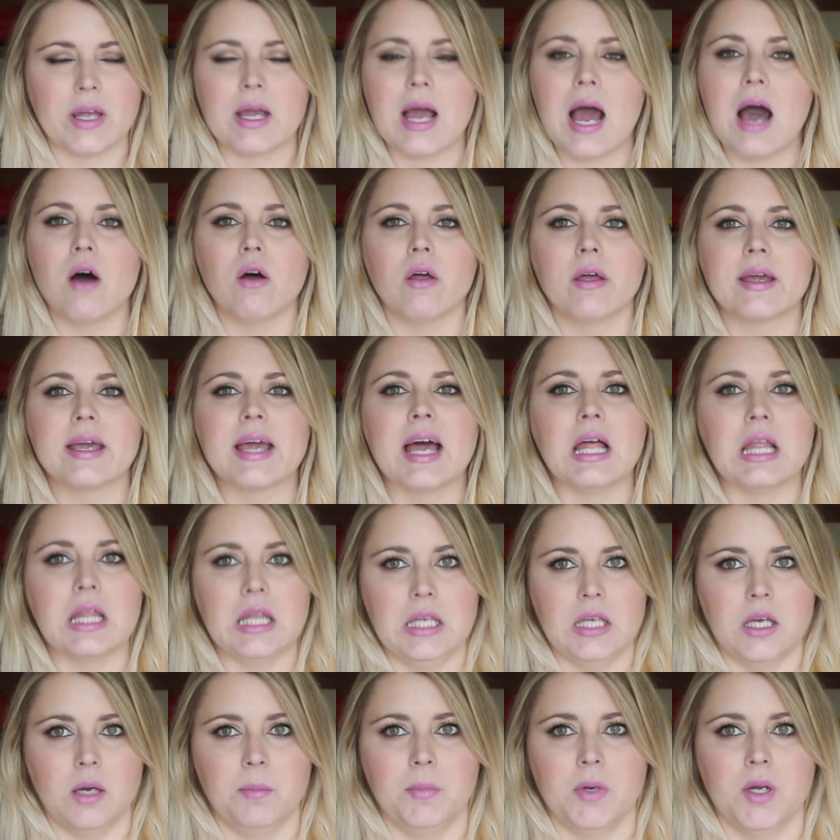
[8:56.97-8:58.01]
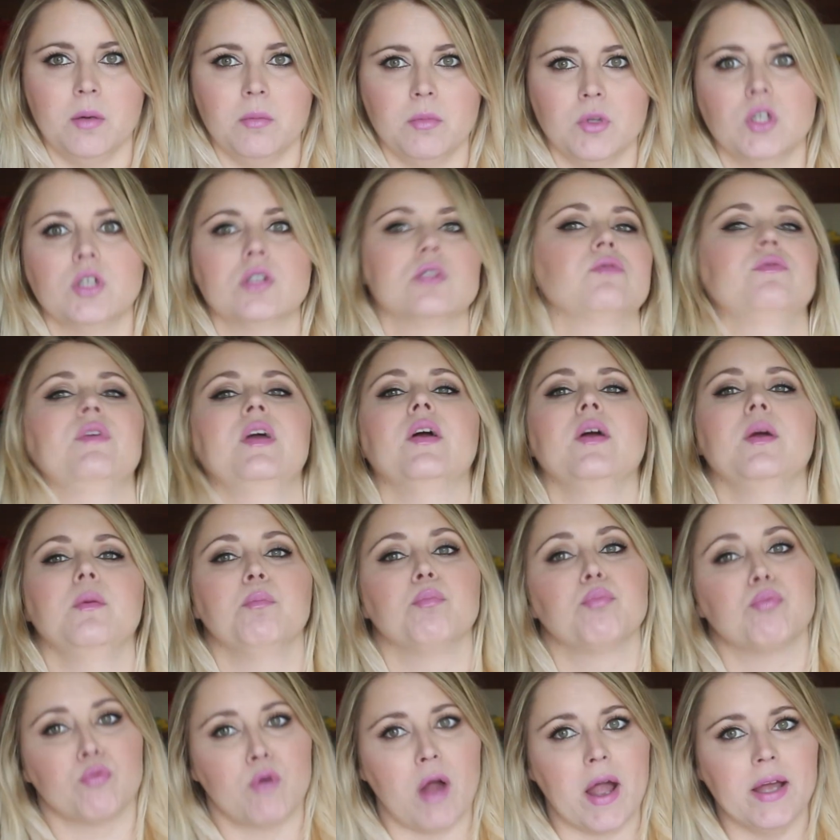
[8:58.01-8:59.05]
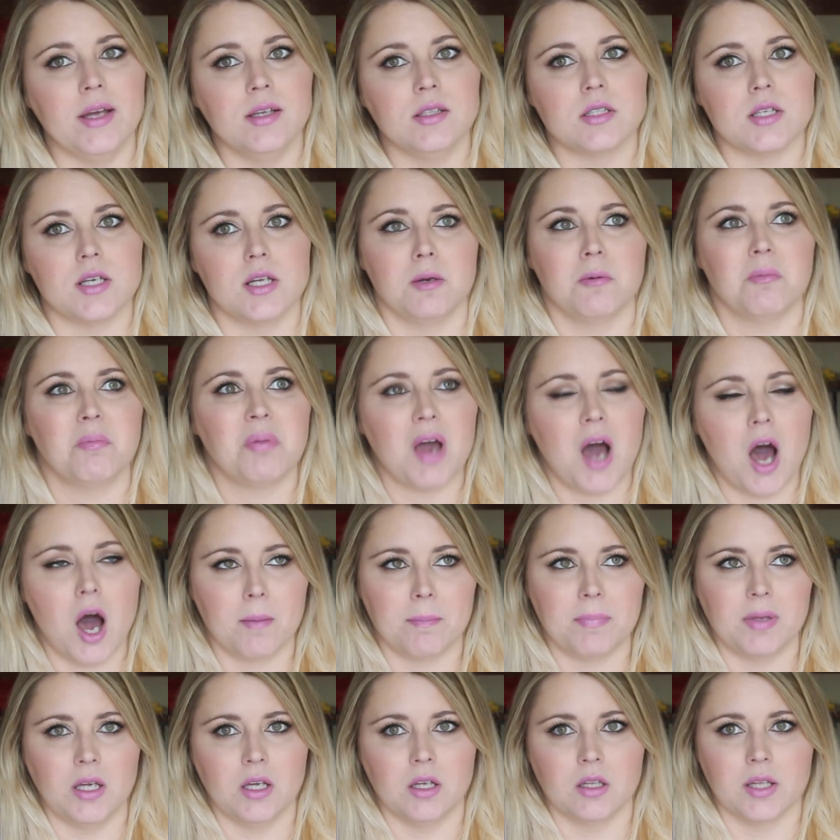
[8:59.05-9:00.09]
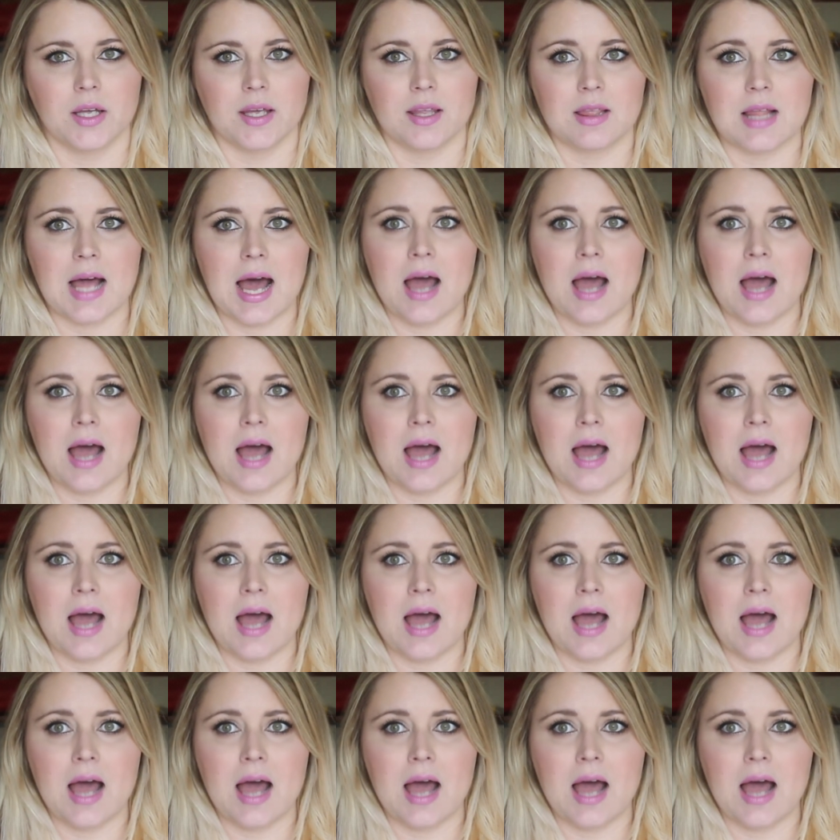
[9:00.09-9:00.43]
how like Kelly Yum Yum looks very bright and hot pink like